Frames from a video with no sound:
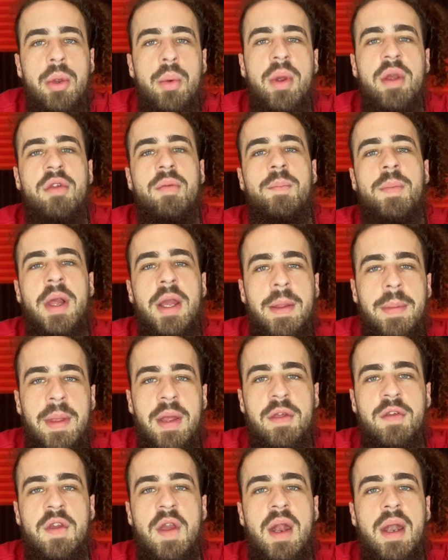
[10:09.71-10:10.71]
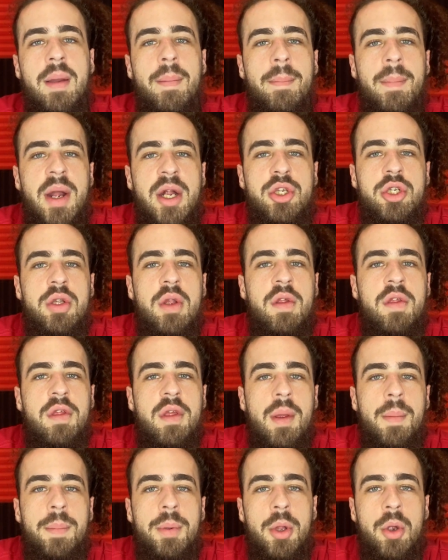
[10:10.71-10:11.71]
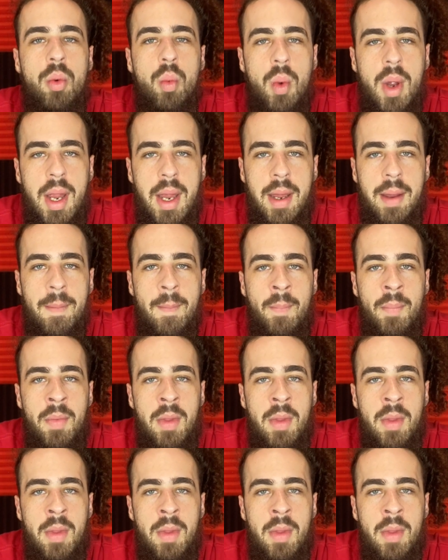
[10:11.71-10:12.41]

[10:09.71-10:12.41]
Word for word: you explain this in a much simpler way?